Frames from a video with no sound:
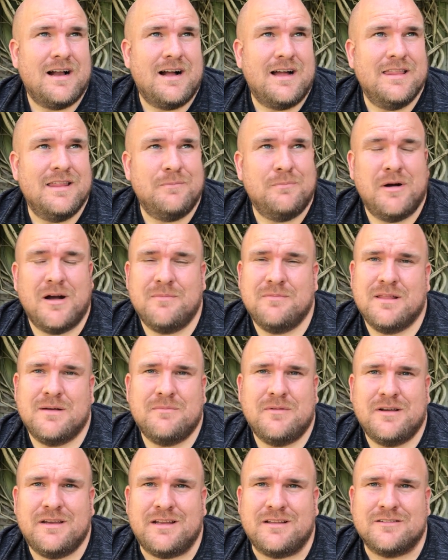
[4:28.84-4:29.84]
and then pump that
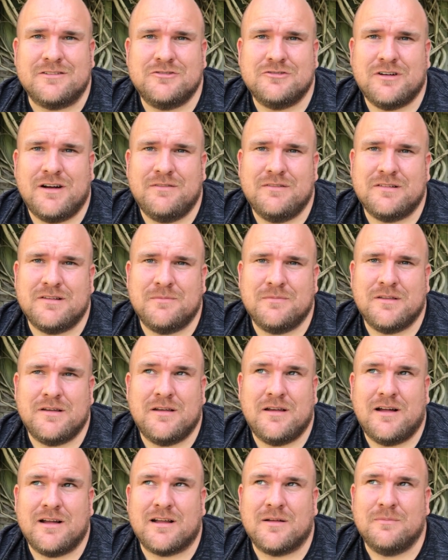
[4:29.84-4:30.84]
money into driving
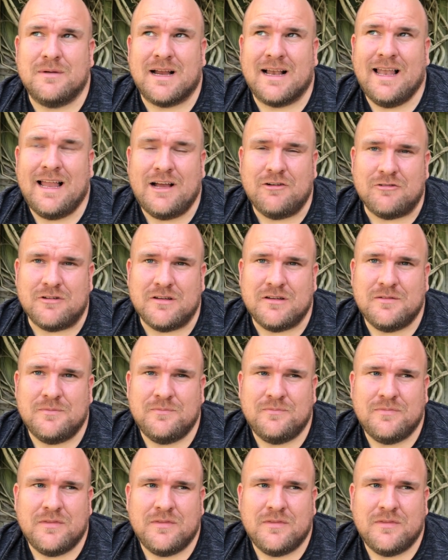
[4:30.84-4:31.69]
something like a McLaren